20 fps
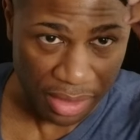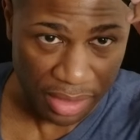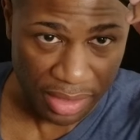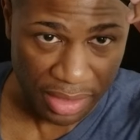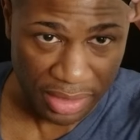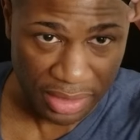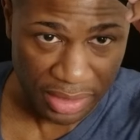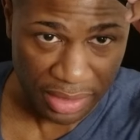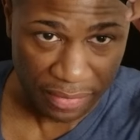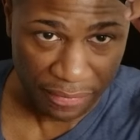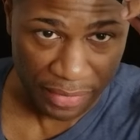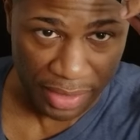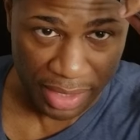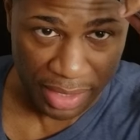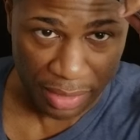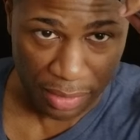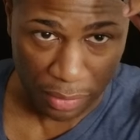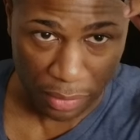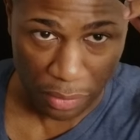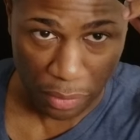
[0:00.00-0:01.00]
Let's say if I
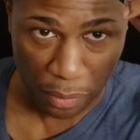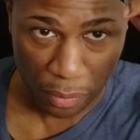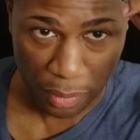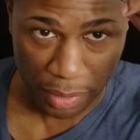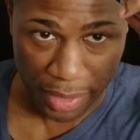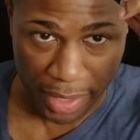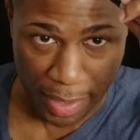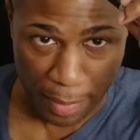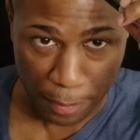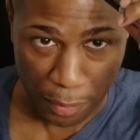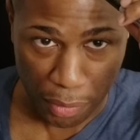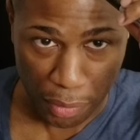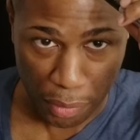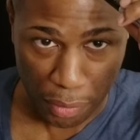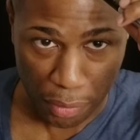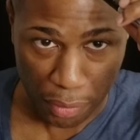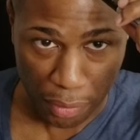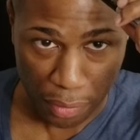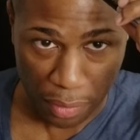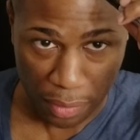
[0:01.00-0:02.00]
had a little gap
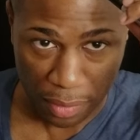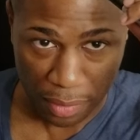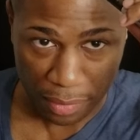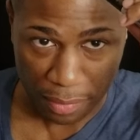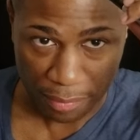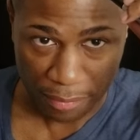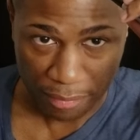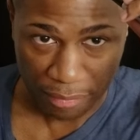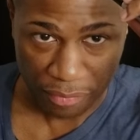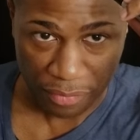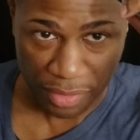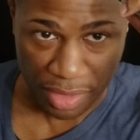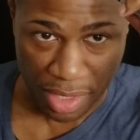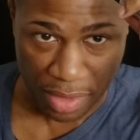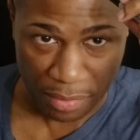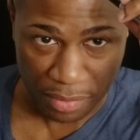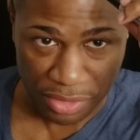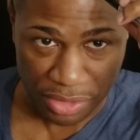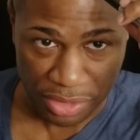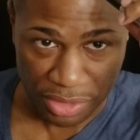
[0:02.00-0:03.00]
here, I
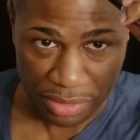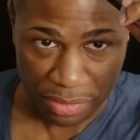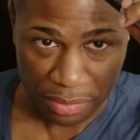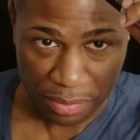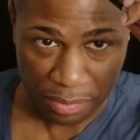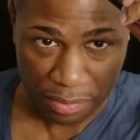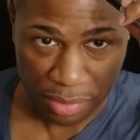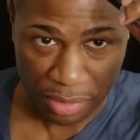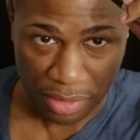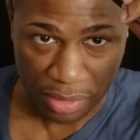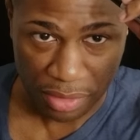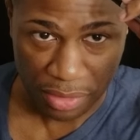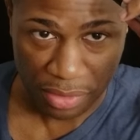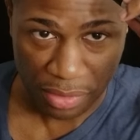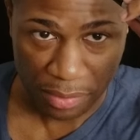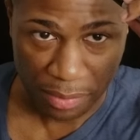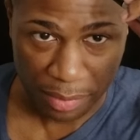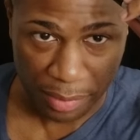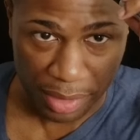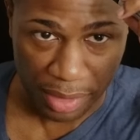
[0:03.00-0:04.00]
would just put a
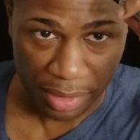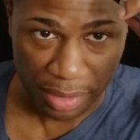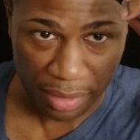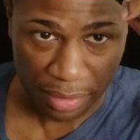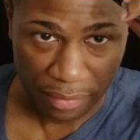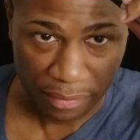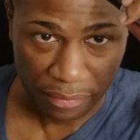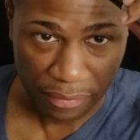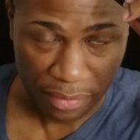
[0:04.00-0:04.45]
little bit of